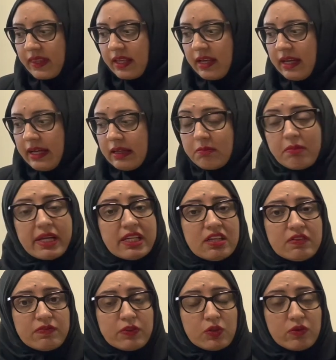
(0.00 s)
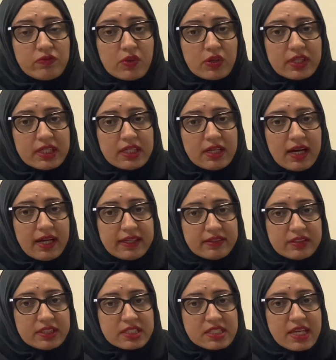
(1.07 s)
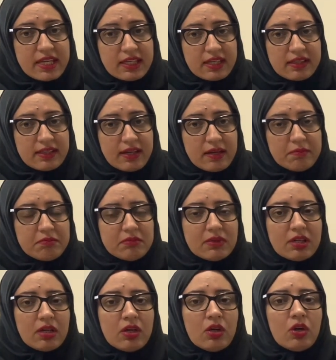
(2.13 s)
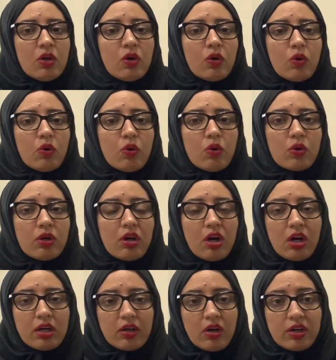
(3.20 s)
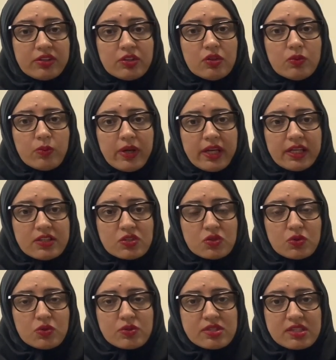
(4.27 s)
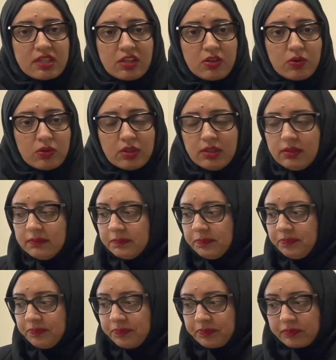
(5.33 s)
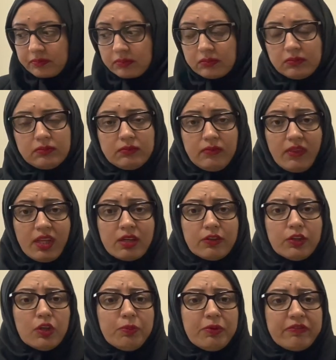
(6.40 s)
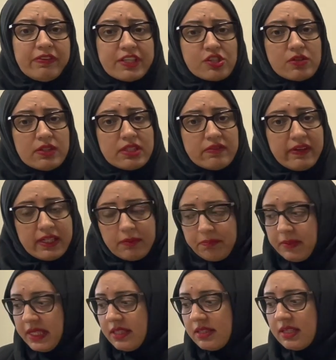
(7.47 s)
and many of you have already either taken them or are on your way to secure your professional development.